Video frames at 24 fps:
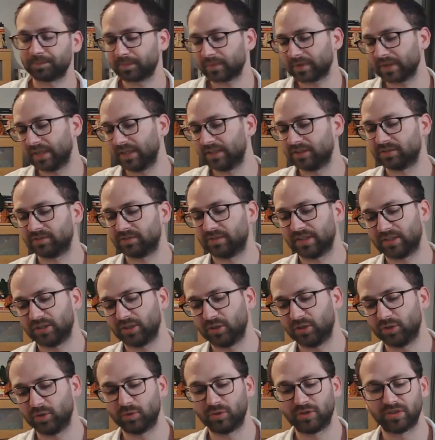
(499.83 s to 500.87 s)
is that
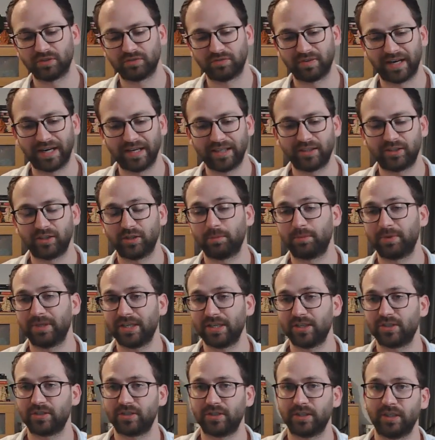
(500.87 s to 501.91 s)
you divide your
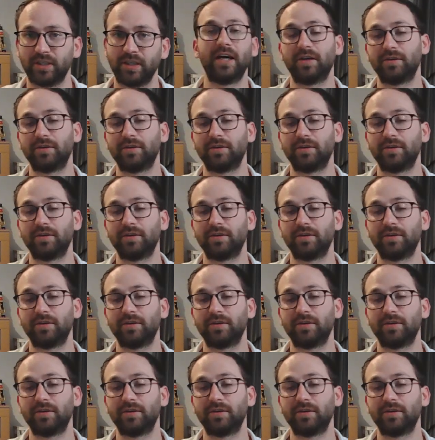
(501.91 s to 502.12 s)
PhD,